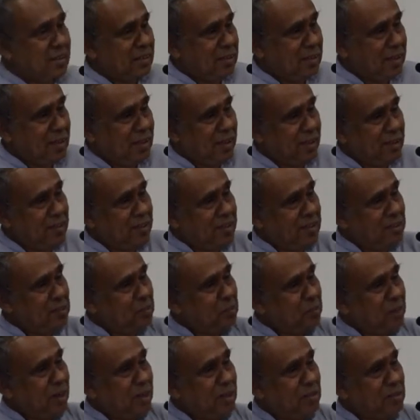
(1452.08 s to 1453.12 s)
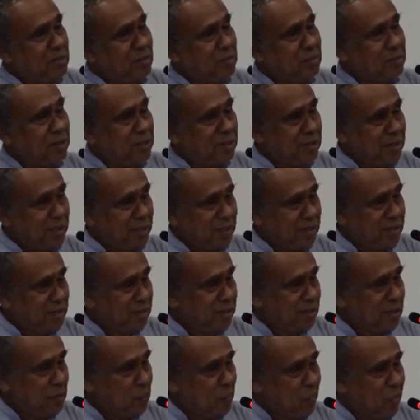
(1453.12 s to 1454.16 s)
the electrons pass through the
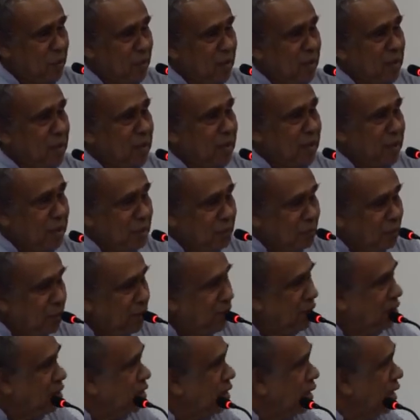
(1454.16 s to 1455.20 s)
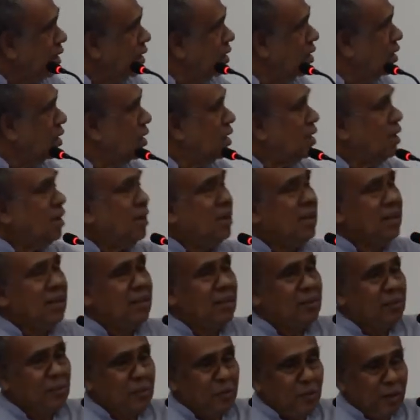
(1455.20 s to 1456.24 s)
slits, even then
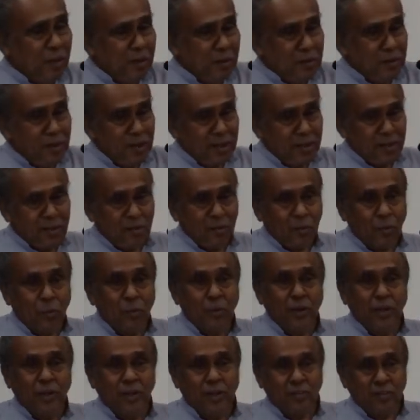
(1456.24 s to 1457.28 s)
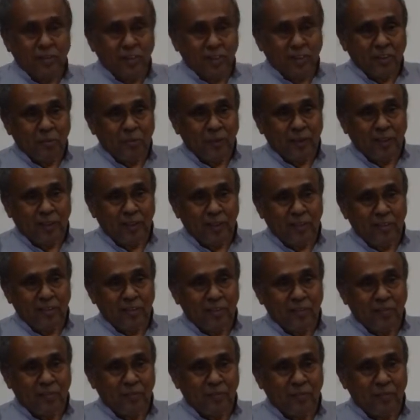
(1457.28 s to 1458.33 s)
you will get no interference pattern.
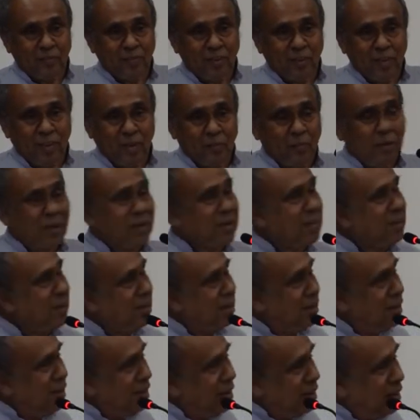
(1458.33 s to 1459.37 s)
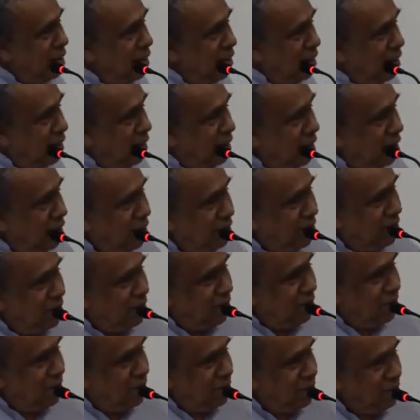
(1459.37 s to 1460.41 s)
But
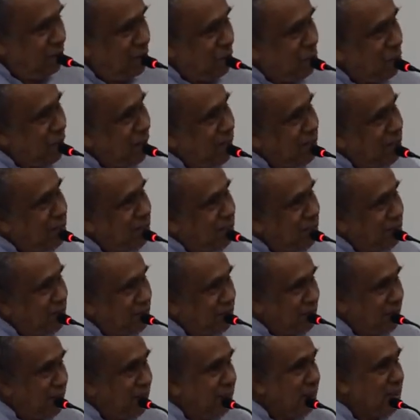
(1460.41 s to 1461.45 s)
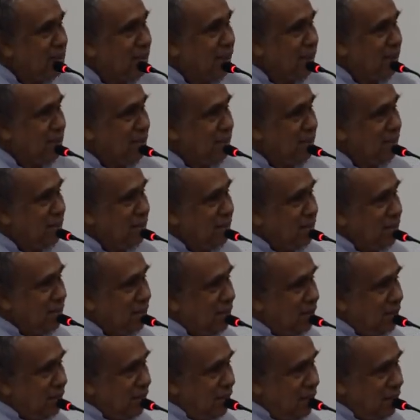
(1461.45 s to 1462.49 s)
we might think that
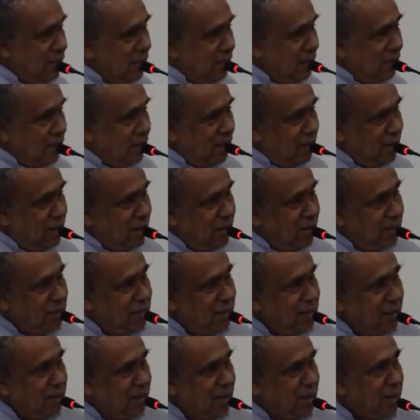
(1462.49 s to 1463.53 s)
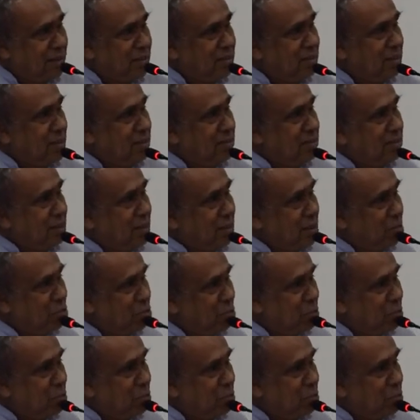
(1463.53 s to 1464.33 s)
the electrons or the